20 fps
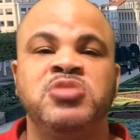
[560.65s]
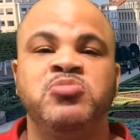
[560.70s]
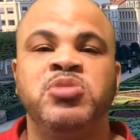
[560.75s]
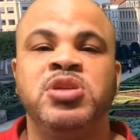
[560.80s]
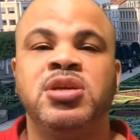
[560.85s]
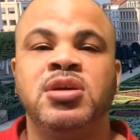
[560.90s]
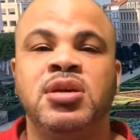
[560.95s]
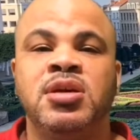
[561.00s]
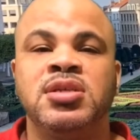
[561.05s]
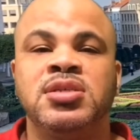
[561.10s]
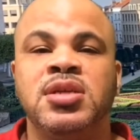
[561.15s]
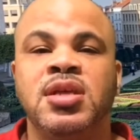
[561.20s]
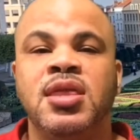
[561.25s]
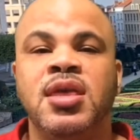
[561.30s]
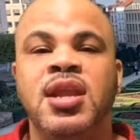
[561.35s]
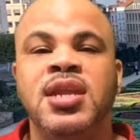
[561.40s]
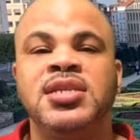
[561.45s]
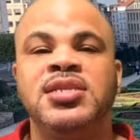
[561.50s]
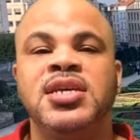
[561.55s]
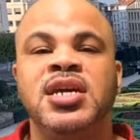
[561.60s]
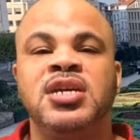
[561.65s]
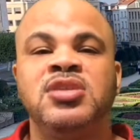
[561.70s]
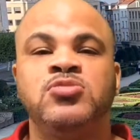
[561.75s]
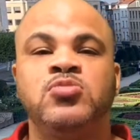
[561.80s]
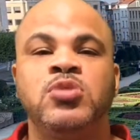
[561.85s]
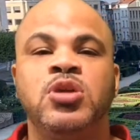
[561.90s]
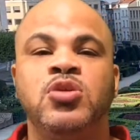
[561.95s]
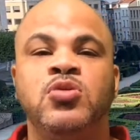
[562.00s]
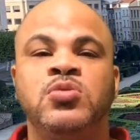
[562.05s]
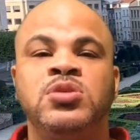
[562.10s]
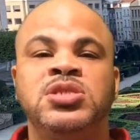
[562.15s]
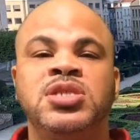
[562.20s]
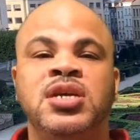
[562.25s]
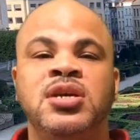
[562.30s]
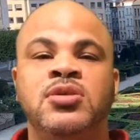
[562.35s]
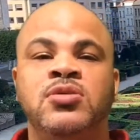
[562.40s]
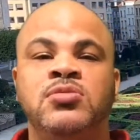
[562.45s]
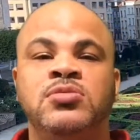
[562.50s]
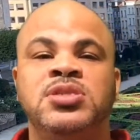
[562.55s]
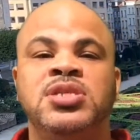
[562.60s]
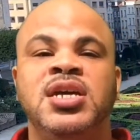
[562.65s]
because a lot of times with hotels,